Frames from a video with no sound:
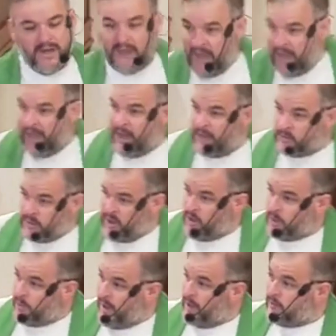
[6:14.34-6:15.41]
And we
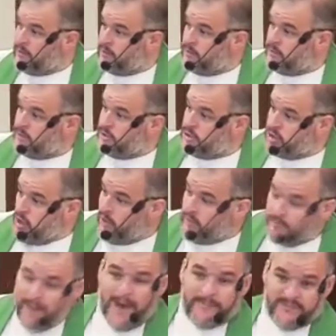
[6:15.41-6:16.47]
hear about John the
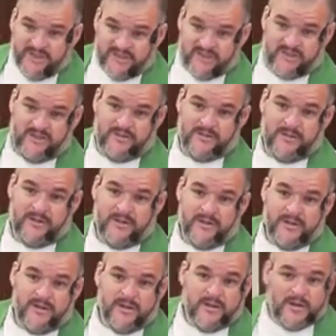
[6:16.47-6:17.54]
Baptist,
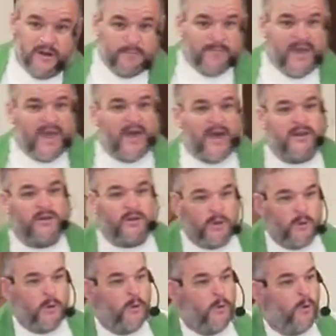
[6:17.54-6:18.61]
a man
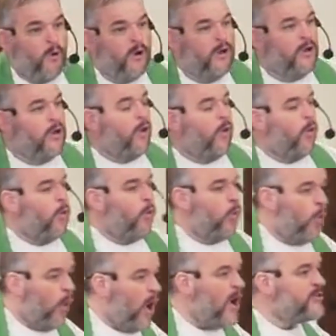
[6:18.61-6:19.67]
who
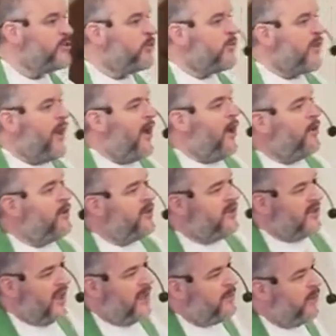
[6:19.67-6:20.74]
walked around in
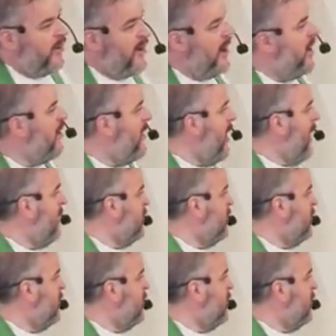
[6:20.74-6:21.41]
camel hair, ate